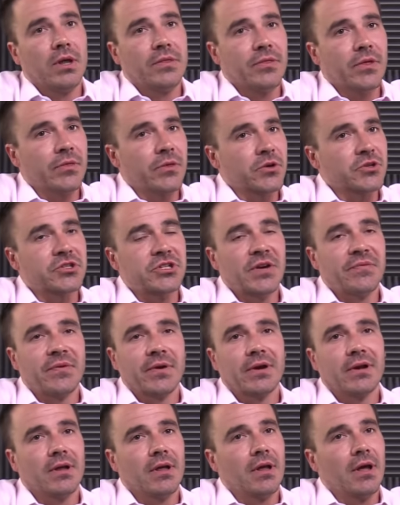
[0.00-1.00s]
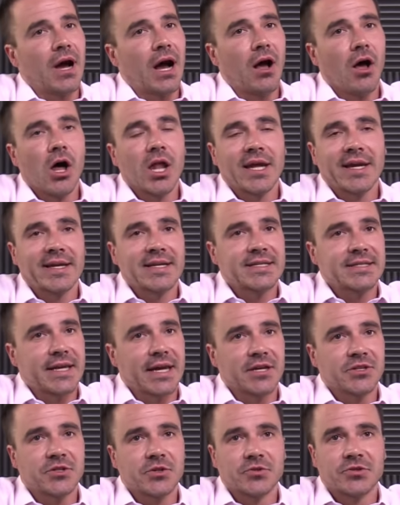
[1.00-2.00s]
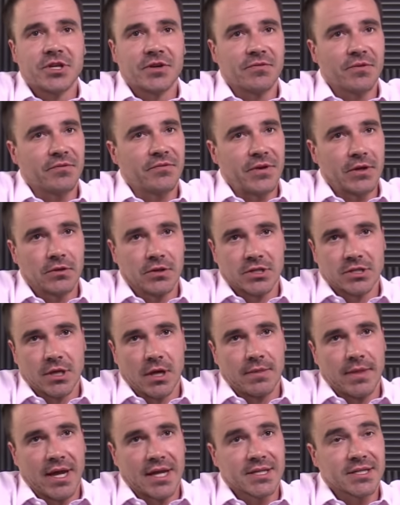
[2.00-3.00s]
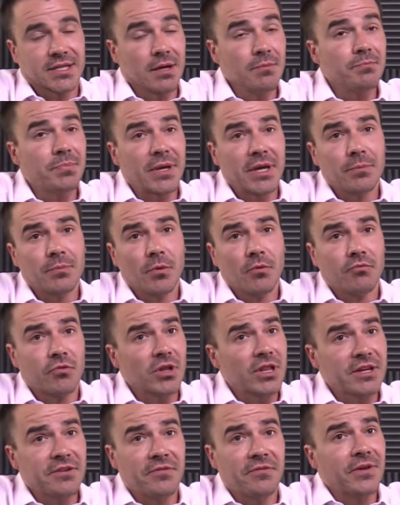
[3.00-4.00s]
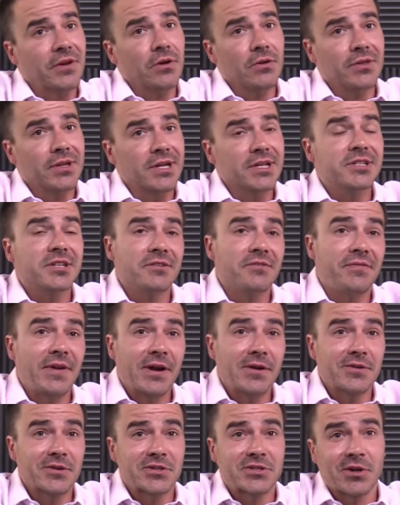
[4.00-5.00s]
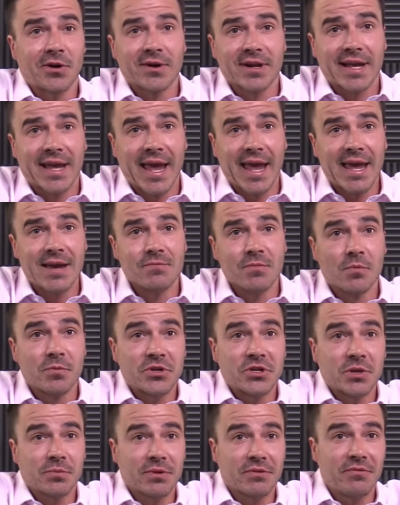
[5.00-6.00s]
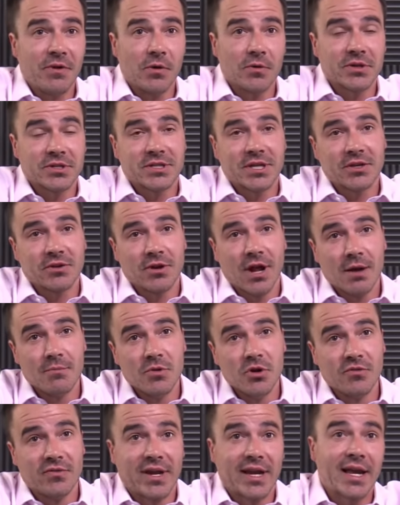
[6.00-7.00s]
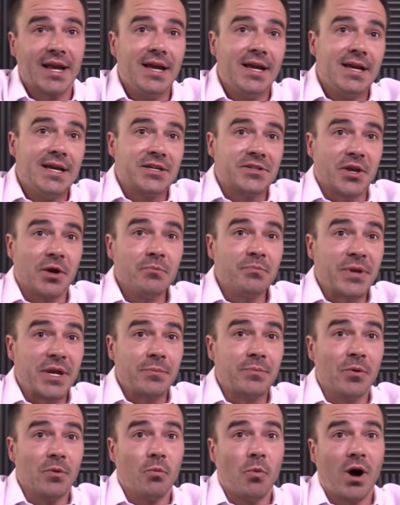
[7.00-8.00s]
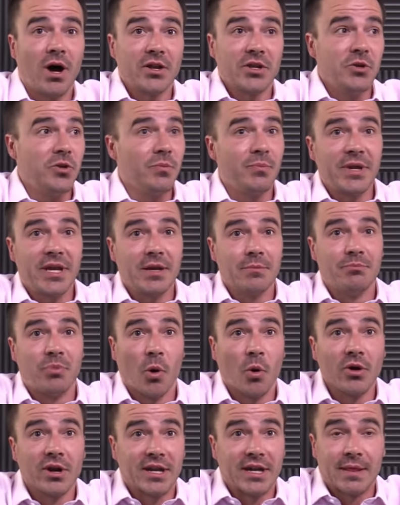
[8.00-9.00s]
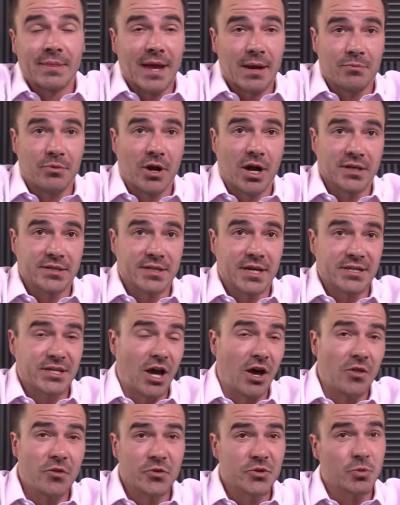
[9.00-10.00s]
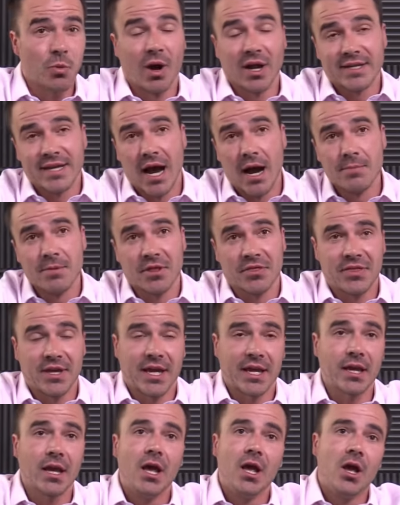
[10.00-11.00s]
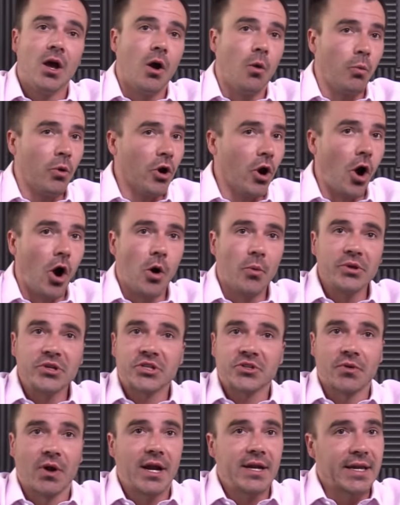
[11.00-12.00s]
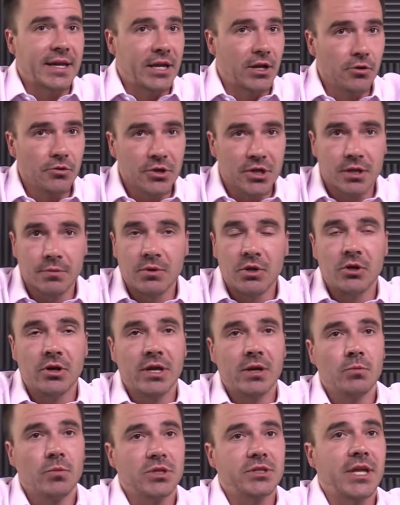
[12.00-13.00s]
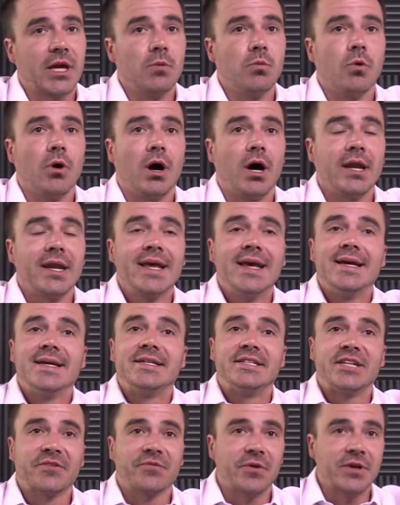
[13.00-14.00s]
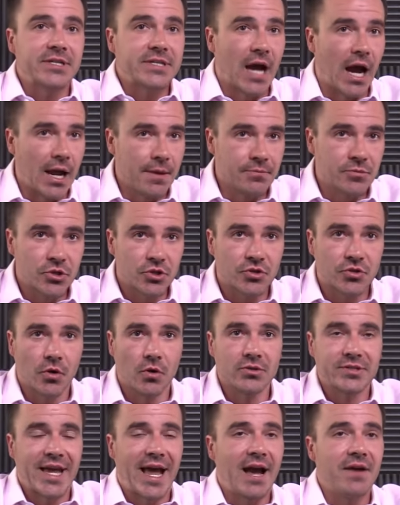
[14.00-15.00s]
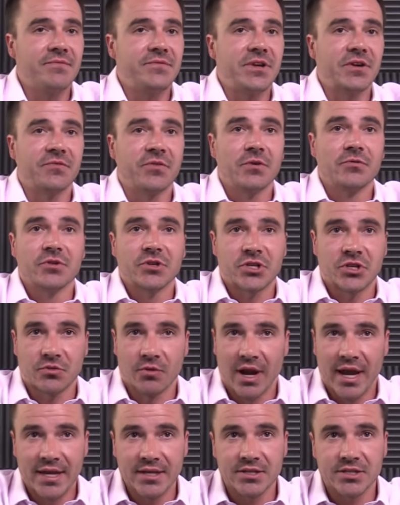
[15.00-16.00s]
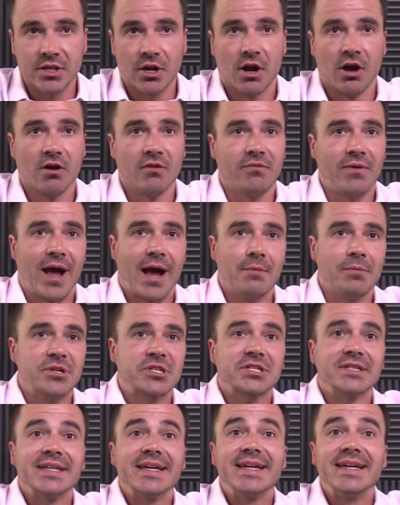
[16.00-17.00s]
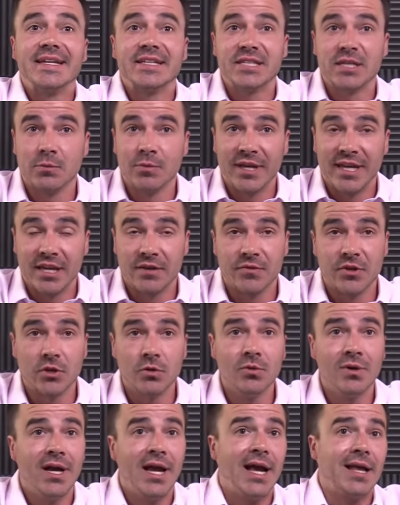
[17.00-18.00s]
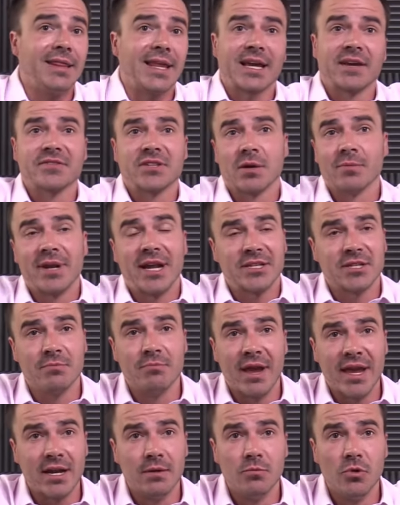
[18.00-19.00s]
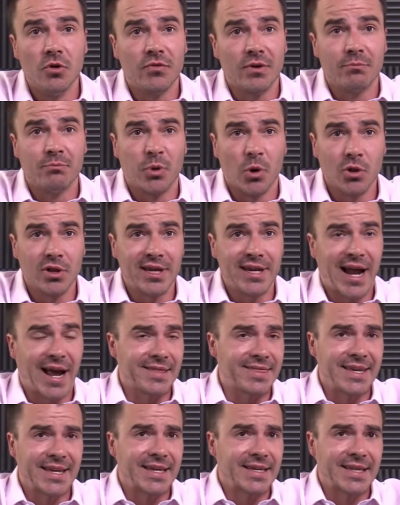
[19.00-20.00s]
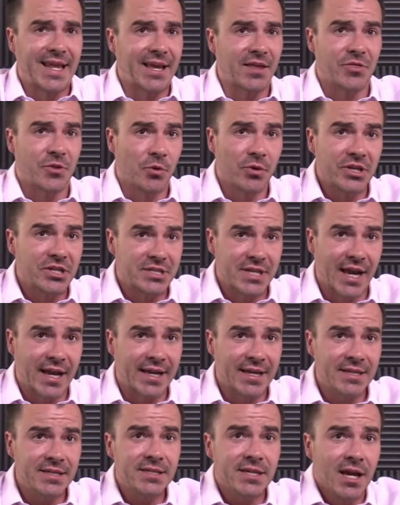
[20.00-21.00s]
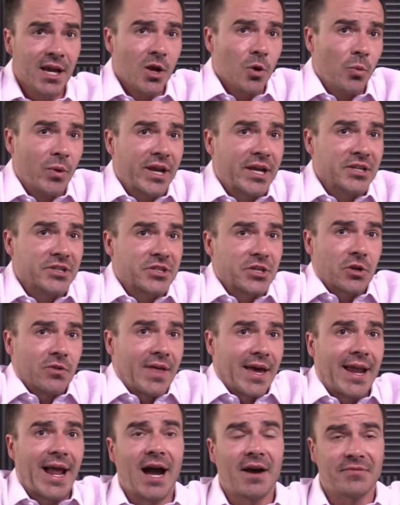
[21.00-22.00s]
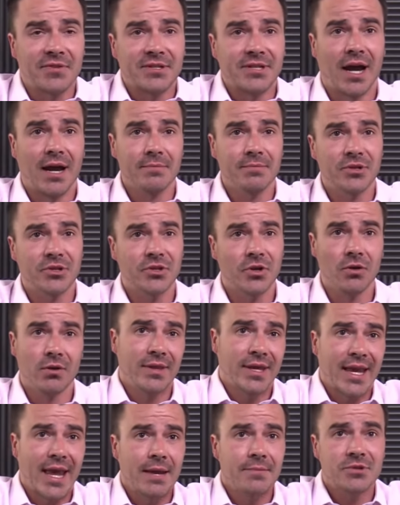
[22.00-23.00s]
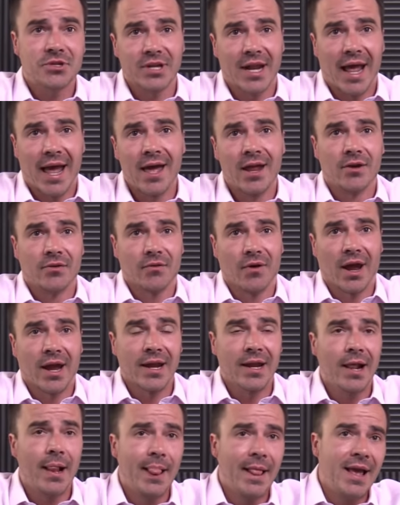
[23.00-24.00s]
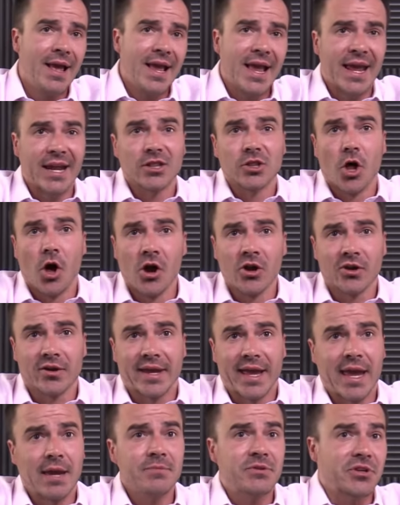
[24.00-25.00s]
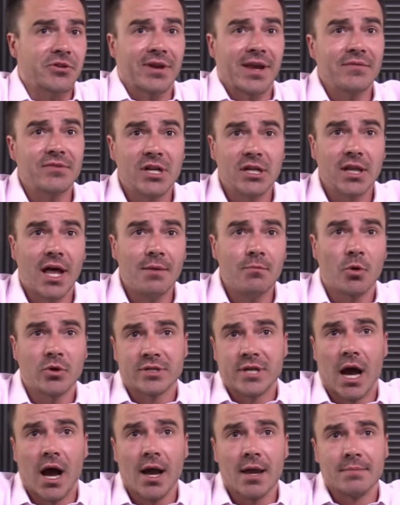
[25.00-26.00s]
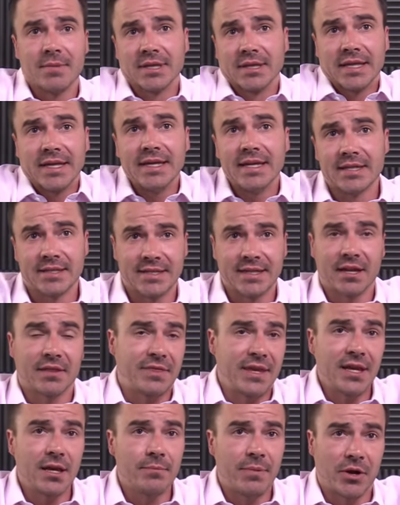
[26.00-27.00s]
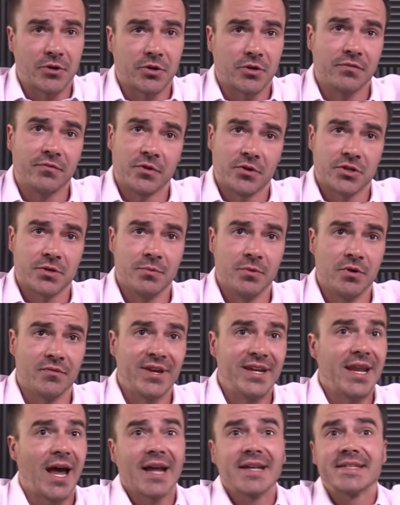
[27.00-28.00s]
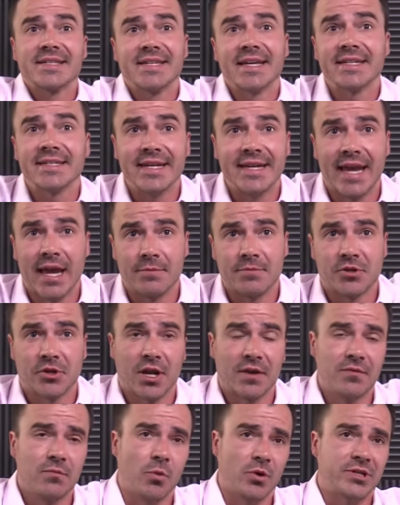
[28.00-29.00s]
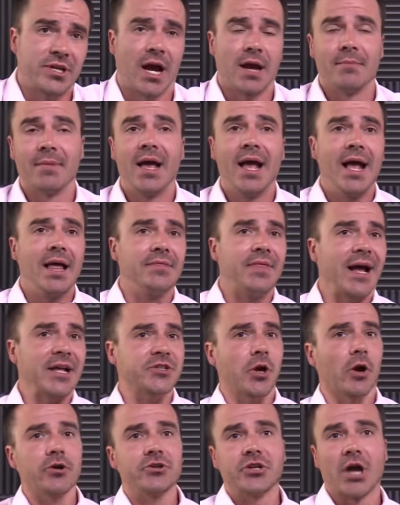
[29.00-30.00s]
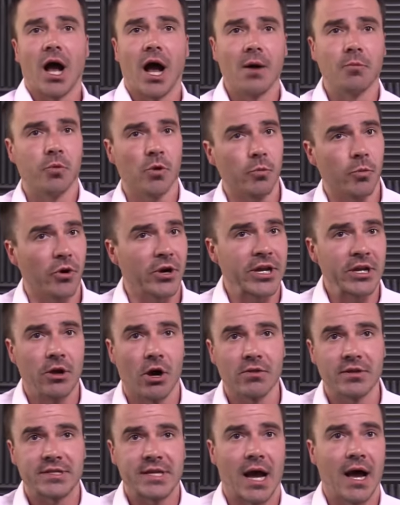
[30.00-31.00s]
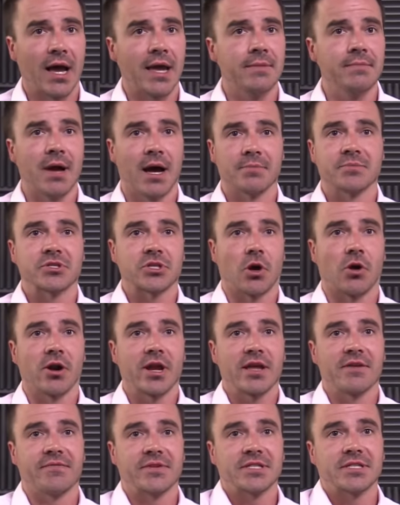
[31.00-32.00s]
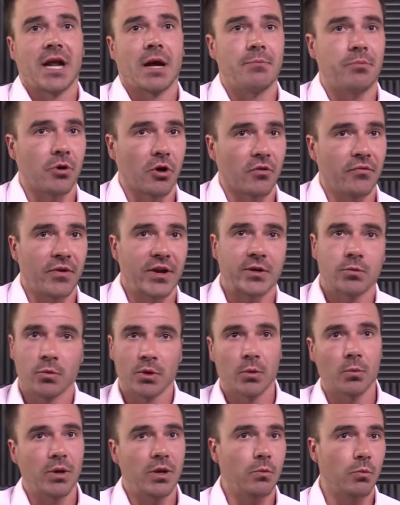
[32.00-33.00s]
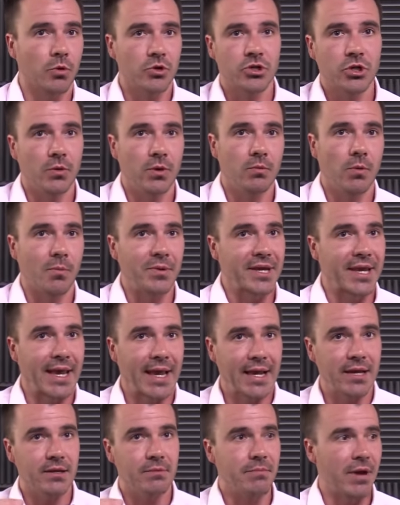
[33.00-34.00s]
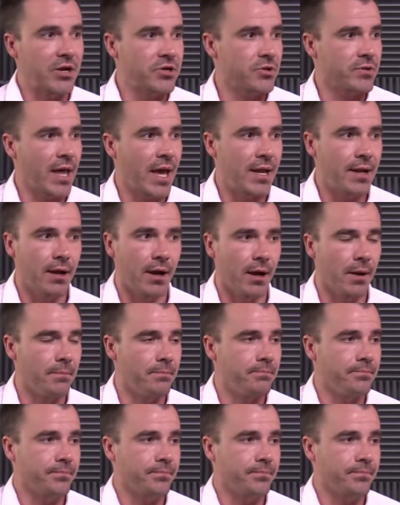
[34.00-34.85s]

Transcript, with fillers: there's different all I can say is there's different feelings on that. Some people really feel that it's unfair to start a game when we should be focused and you're not moving. Some people want you to be aborted in that process. Others want time to think. We're always trying to hear the community and what they want. Different time controls have different restraints of how much leniency we give you. Like if someone hasn't made a move in bullet, I think in like 30 seconds, we consider that half the time control and the game should end, right? In longer games, you're given a lot more time and leniency to think about your first move. In 960 games, you're given more time. That's our job. We're working all the time. I'm sorry if it's not perfect. We, we, are doing what we can to measure that. Um,